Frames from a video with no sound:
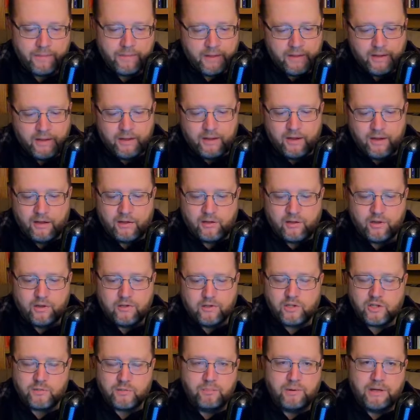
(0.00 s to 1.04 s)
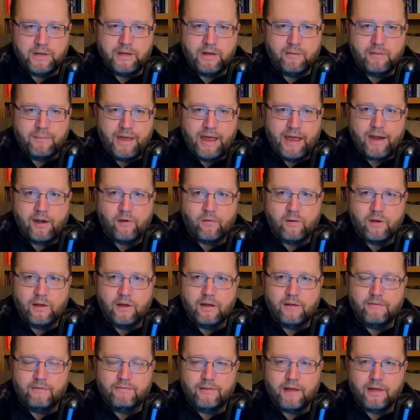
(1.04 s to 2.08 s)
It could just be a matter
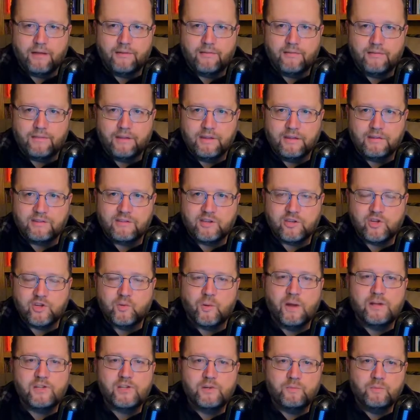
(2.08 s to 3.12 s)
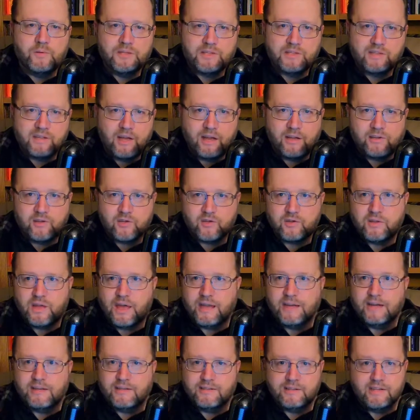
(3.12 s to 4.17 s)
of the situation was such that
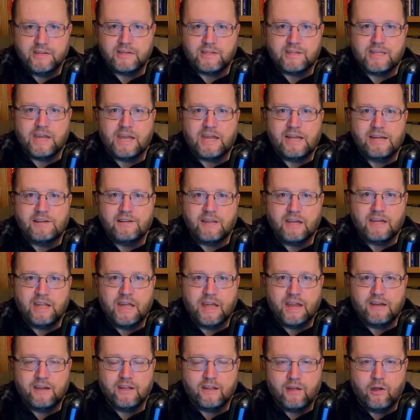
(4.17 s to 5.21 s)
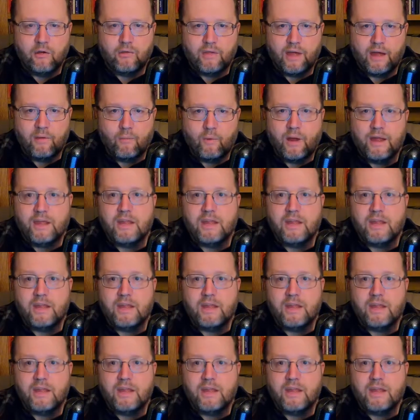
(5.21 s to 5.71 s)
it dictated that he had to go that way.